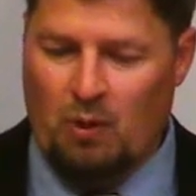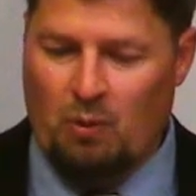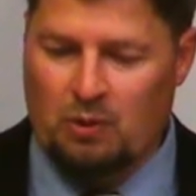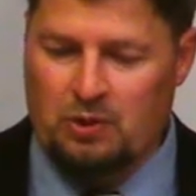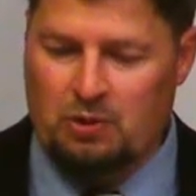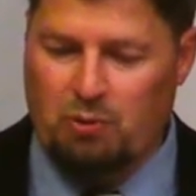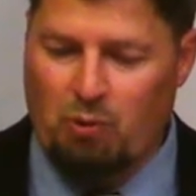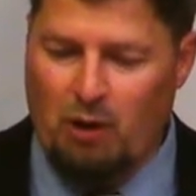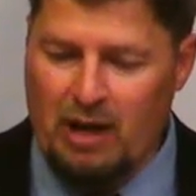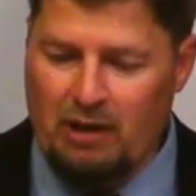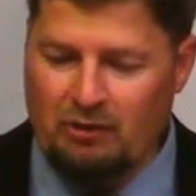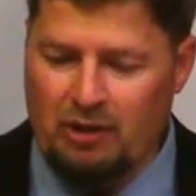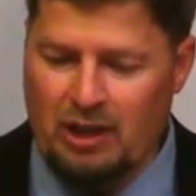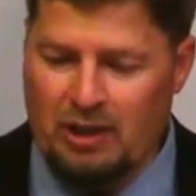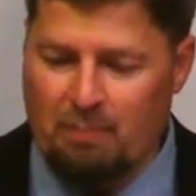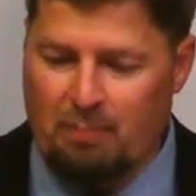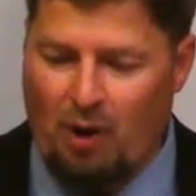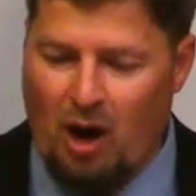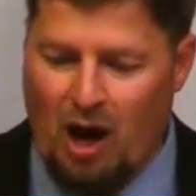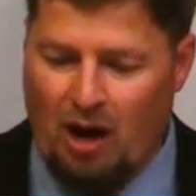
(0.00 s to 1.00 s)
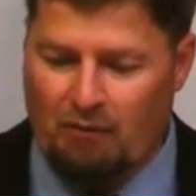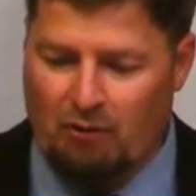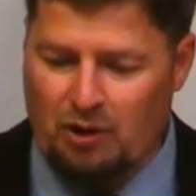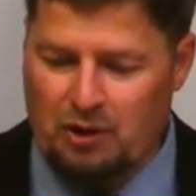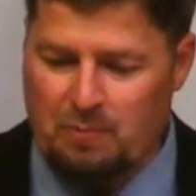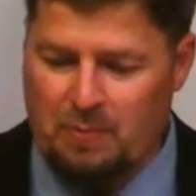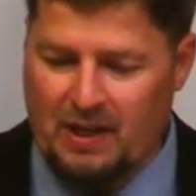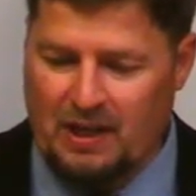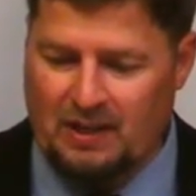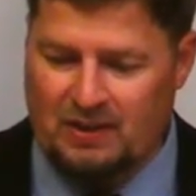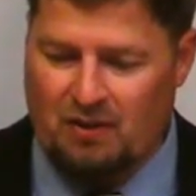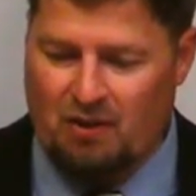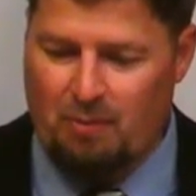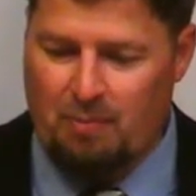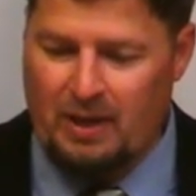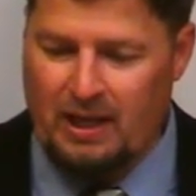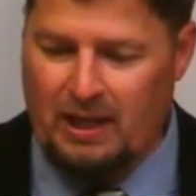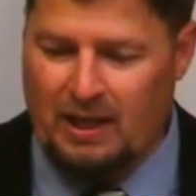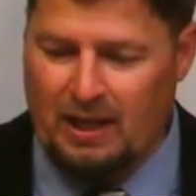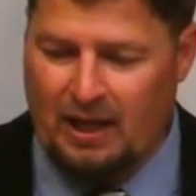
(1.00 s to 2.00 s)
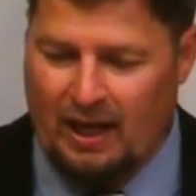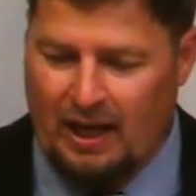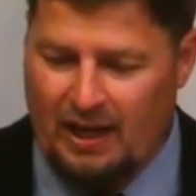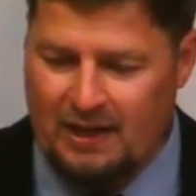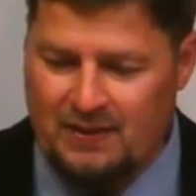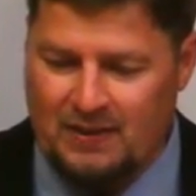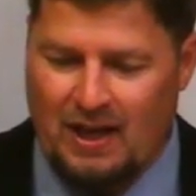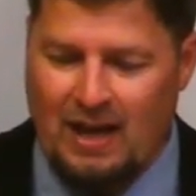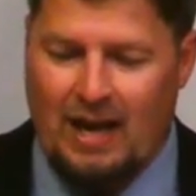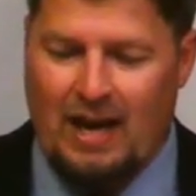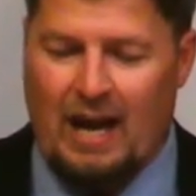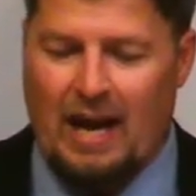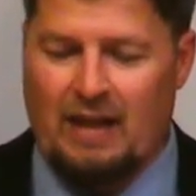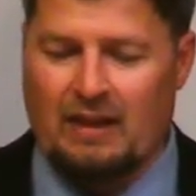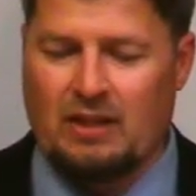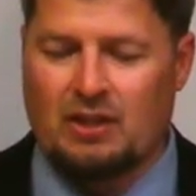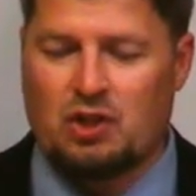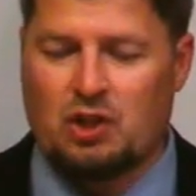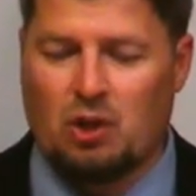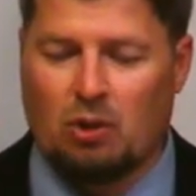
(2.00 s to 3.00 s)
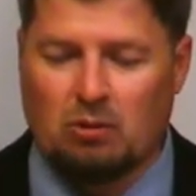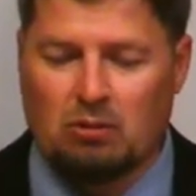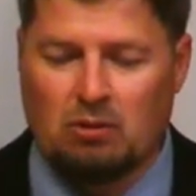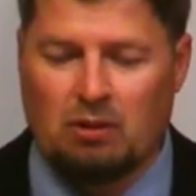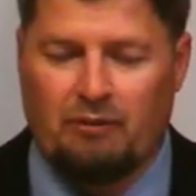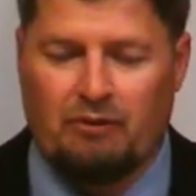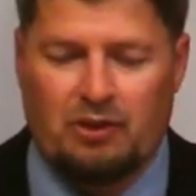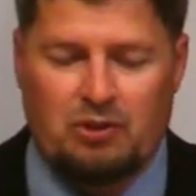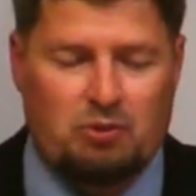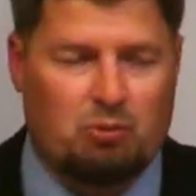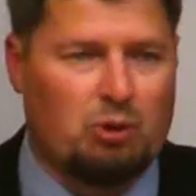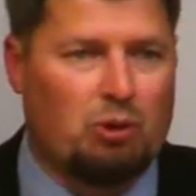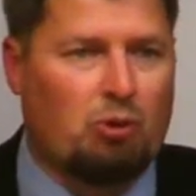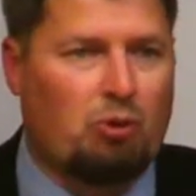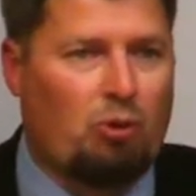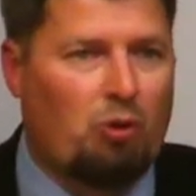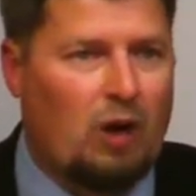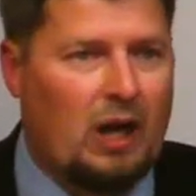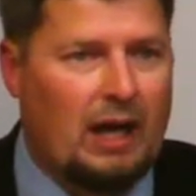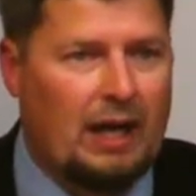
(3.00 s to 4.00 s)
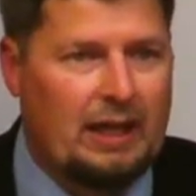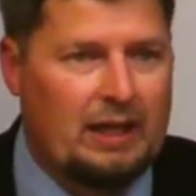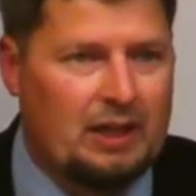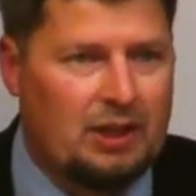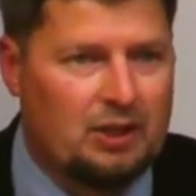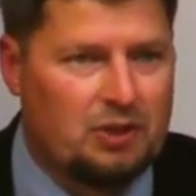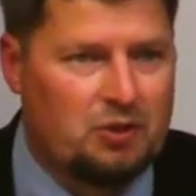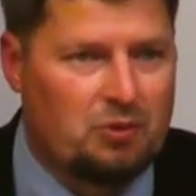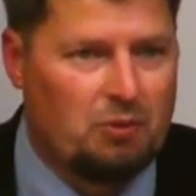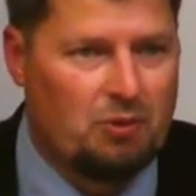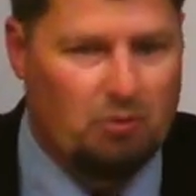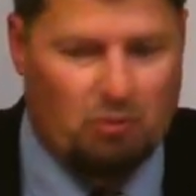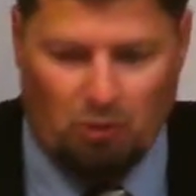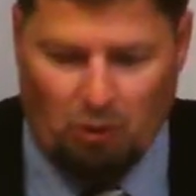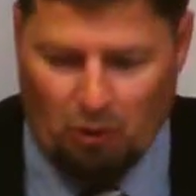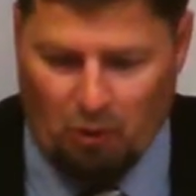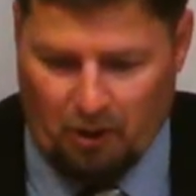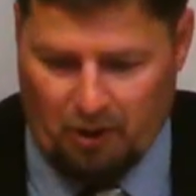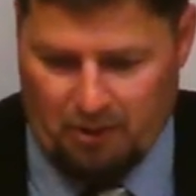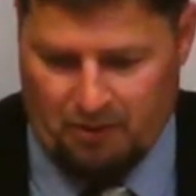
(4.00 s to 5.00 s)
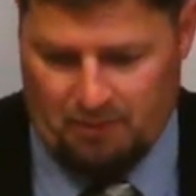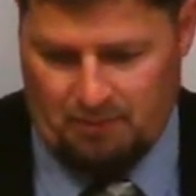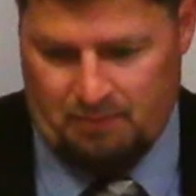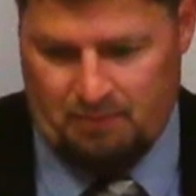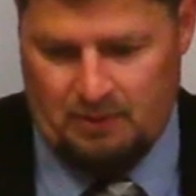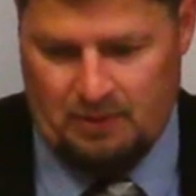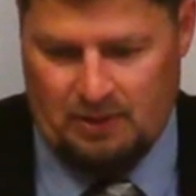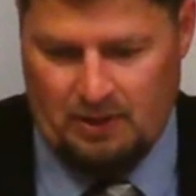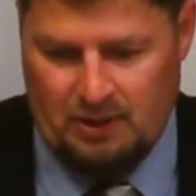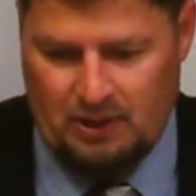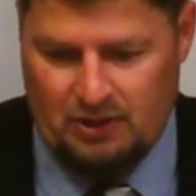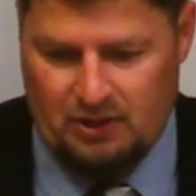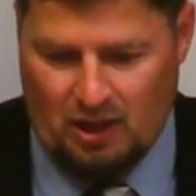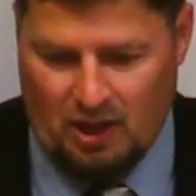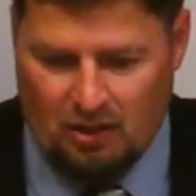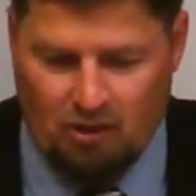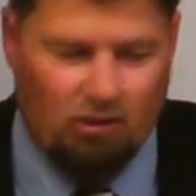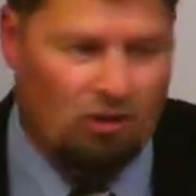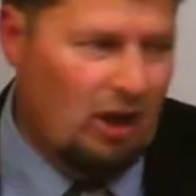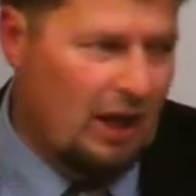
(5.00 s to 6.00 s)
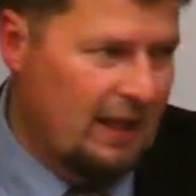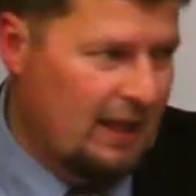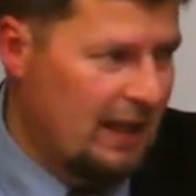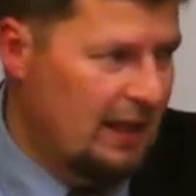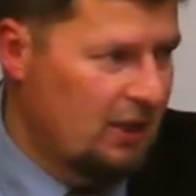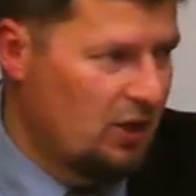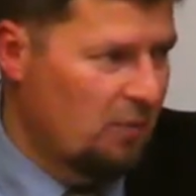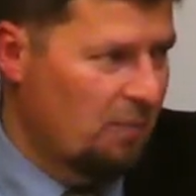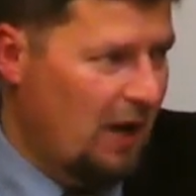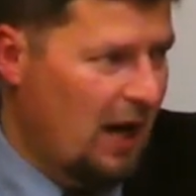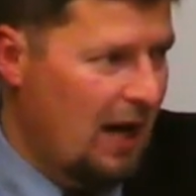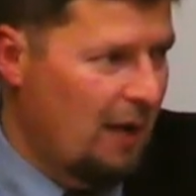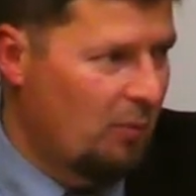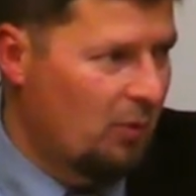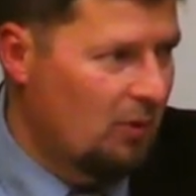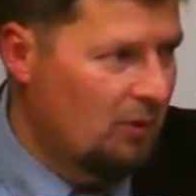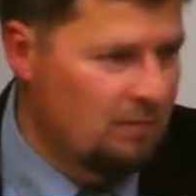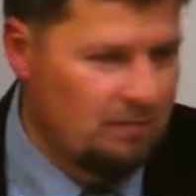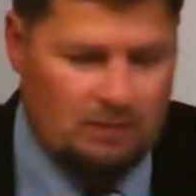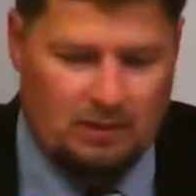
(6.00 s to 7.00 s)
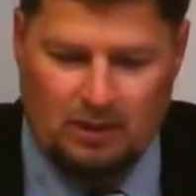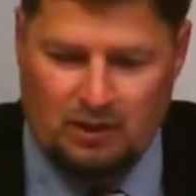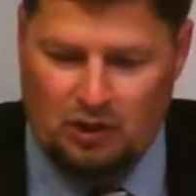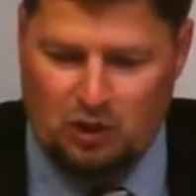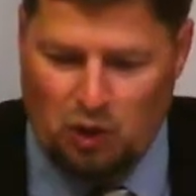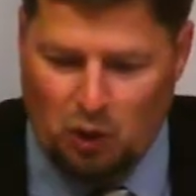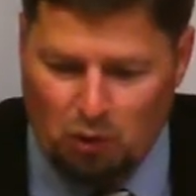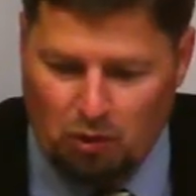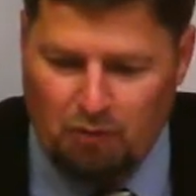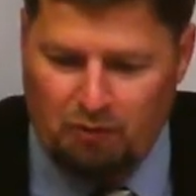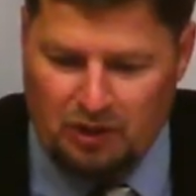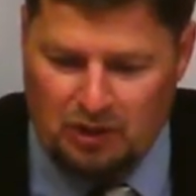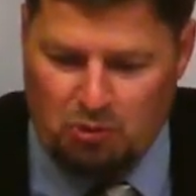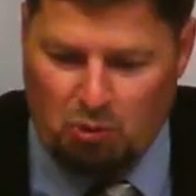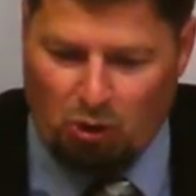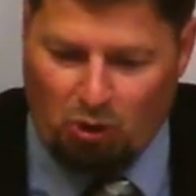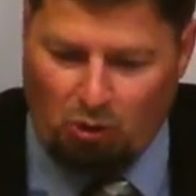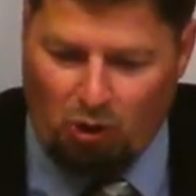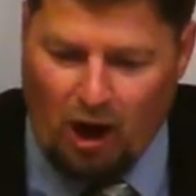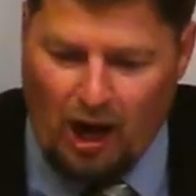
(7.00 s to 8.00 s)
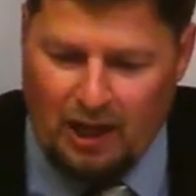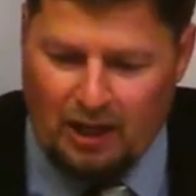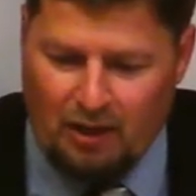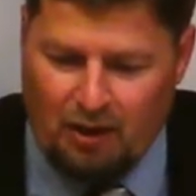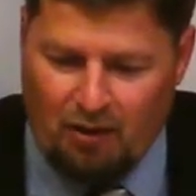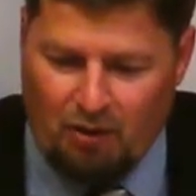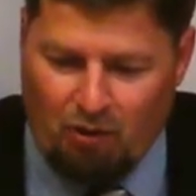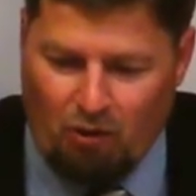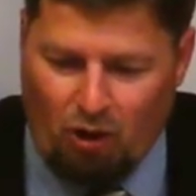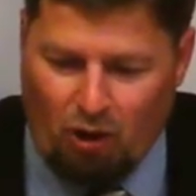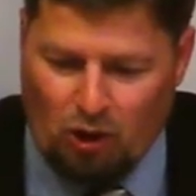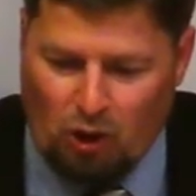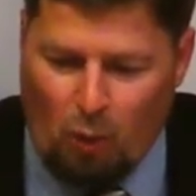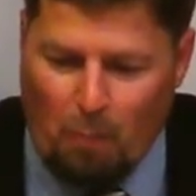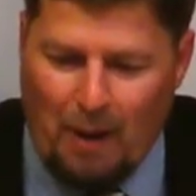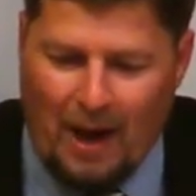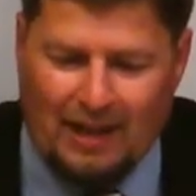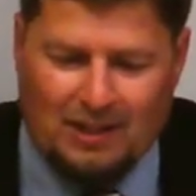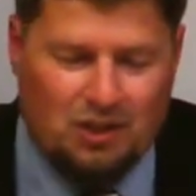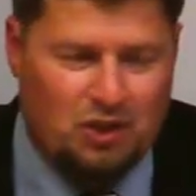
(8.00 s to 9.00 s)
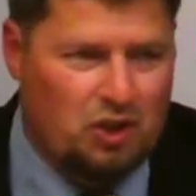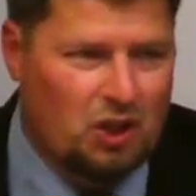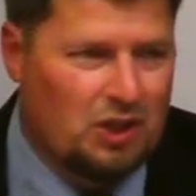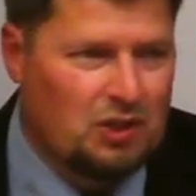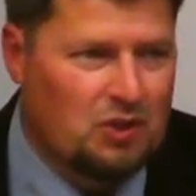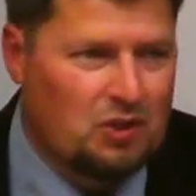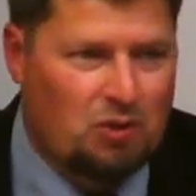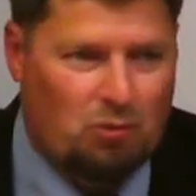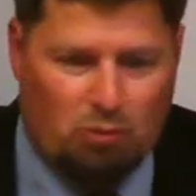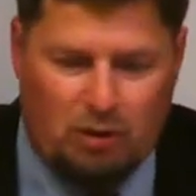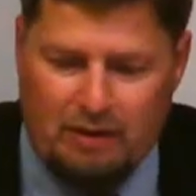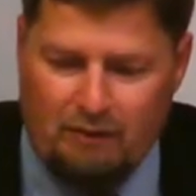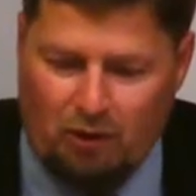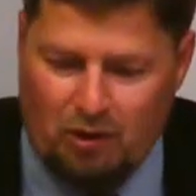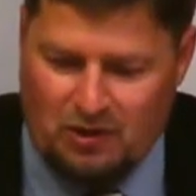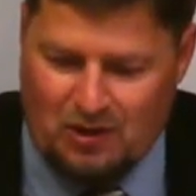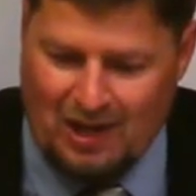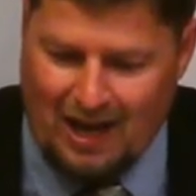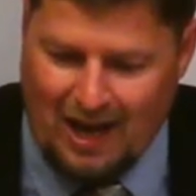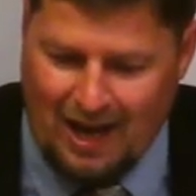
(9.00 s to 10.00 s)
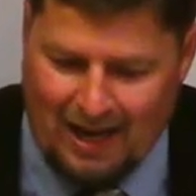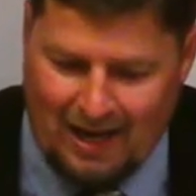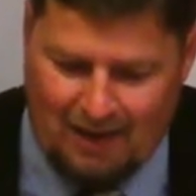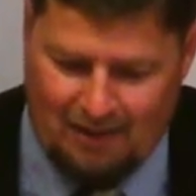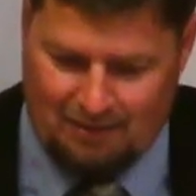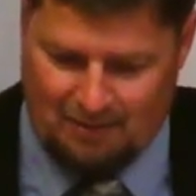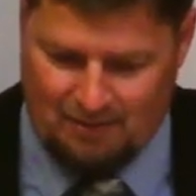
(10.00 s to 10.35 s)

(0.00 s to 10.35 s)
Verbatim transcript: was greatly impoverished because of the Midianites, and the children of Israel cried unto the Lord. Just underline that in your Bible. The children of Israel cried unto the Lord. Go back to Judges 3, verse 9.